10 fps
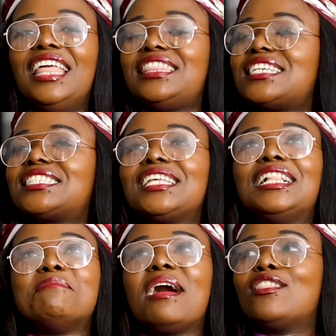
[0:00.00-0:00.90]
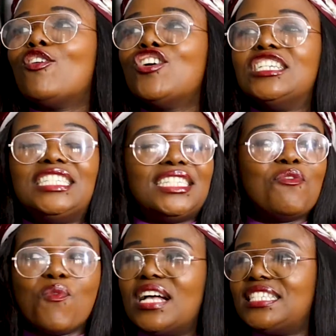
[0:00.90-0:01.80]
the single motherhood
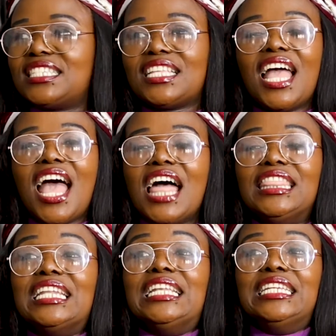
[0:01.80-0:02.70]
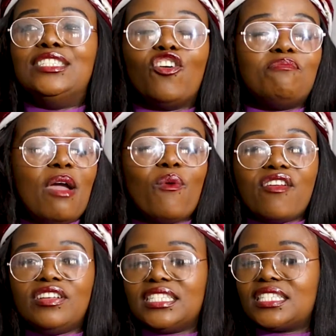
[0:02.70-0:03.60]
was the least of my
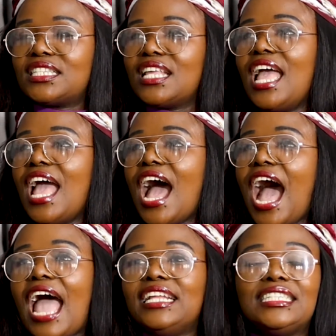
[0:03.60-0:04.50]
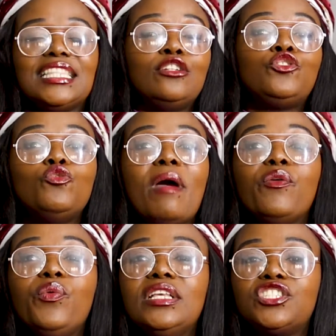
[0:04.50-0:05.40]
worries. I then do my
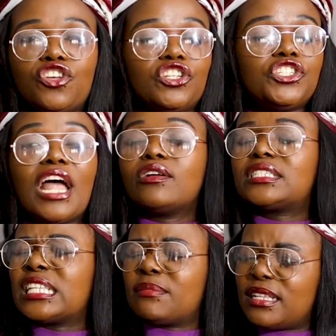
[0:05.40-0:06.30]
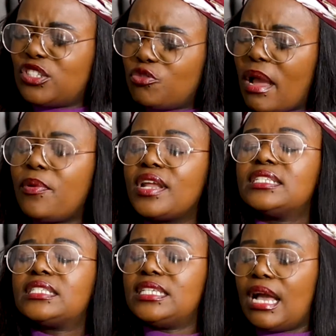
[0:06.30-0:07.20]
research. Now, 6 months into my
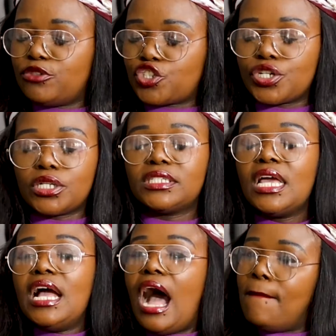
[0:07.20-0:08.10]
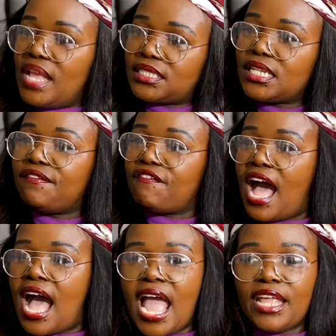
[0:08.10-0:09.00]
pregnancy, I'm chilled. I'm mentally
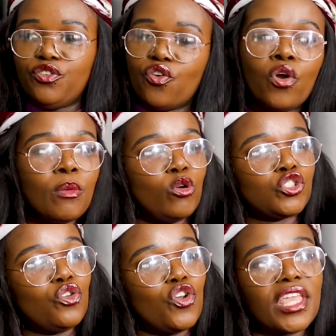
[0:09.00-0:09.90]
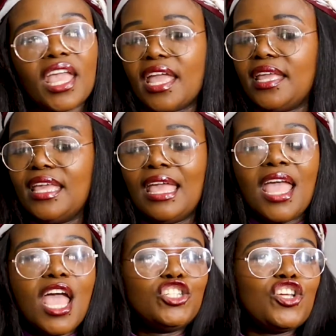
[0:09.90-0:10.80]
fine, emotionally okay.
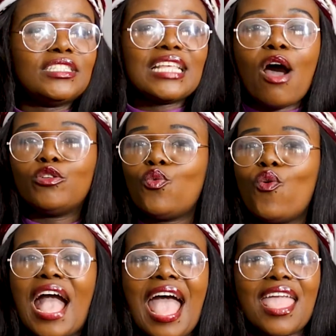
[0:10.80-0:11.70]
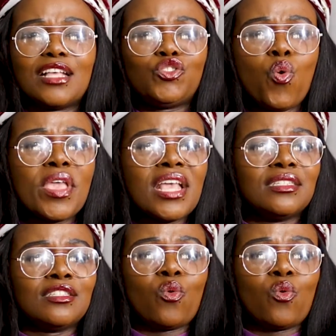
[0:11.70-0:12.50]
Turns out, guy has 2 kids in